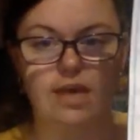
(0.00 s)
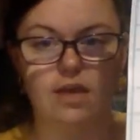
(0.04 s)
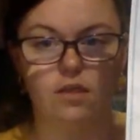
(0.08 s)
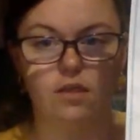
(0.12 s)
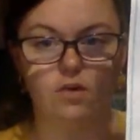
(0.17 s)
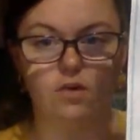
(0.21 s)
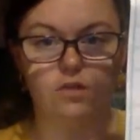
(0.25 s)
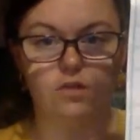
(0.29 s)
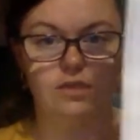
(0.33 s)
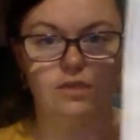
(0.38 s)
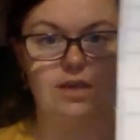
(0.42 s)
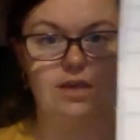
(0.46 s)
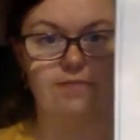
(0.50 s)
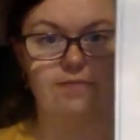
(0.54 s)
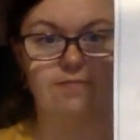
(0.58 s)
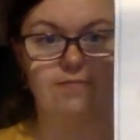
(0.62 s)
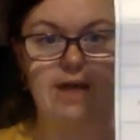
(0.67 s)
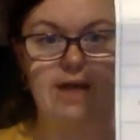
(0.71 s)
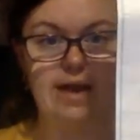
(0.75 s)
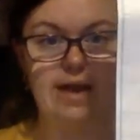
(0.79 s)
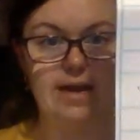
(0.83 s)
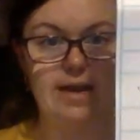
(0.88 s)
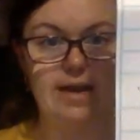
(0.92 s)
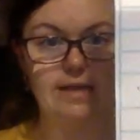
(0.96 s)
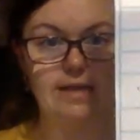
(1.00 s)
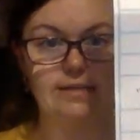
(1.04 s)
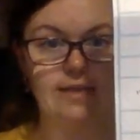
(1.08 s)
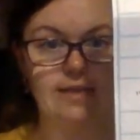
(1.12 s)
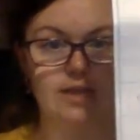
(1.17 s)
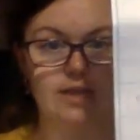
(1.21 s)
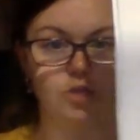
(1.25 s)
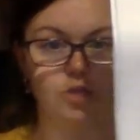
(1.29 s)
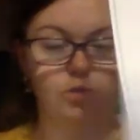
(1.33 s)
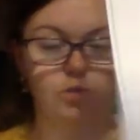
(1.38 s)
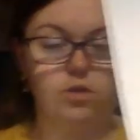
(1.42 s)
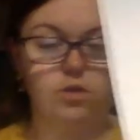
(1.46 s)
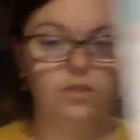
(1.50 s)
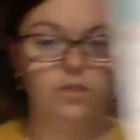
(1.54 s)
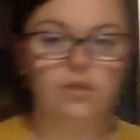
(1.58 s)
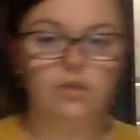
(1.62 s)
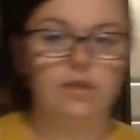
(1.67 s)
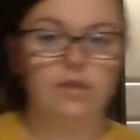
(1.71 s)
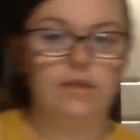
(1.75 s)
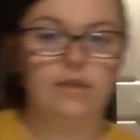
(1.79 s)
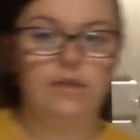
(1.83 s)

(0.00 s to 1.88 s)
Thursday, Friday schedule,